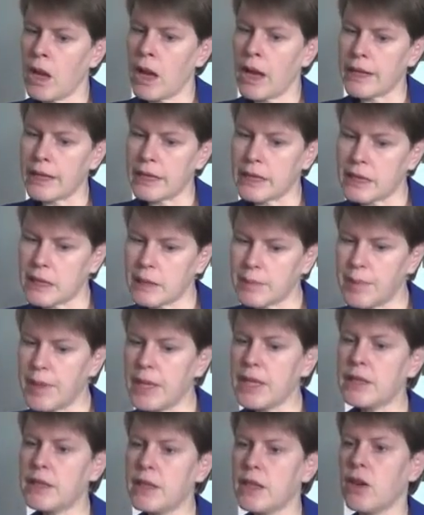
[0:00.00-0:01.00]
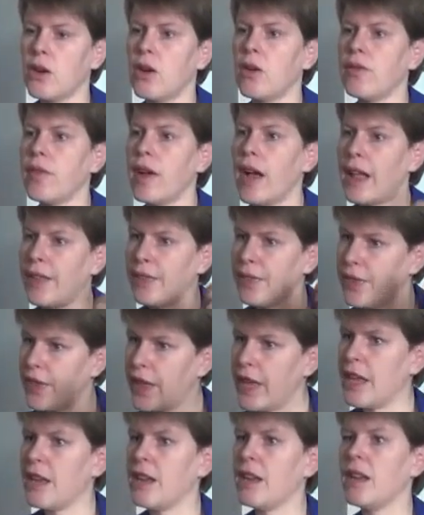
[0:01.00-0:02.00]
and it splits it off, and
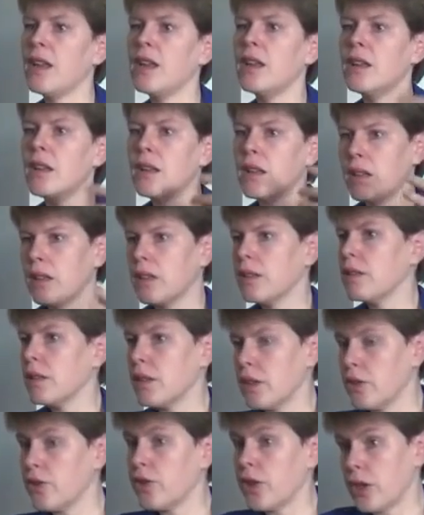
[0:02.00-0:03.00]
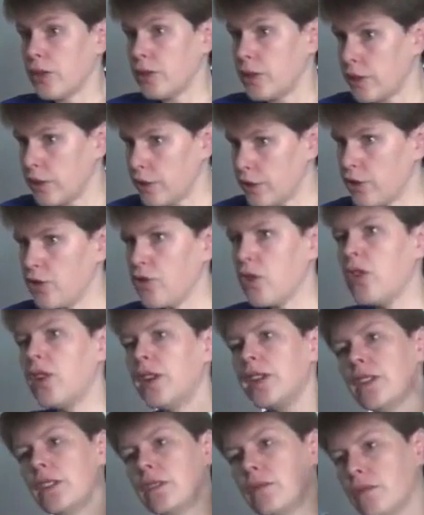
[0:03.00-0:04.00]
then the glucose is
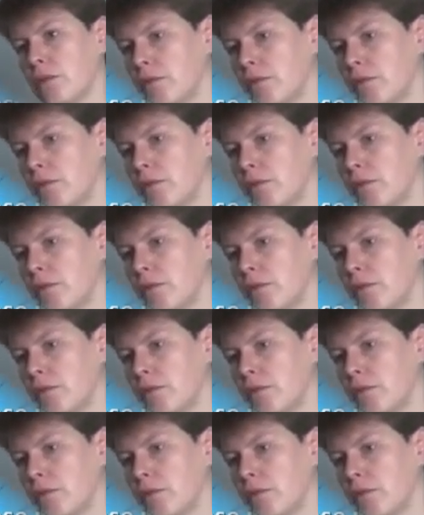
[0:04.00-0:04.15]
destroyed and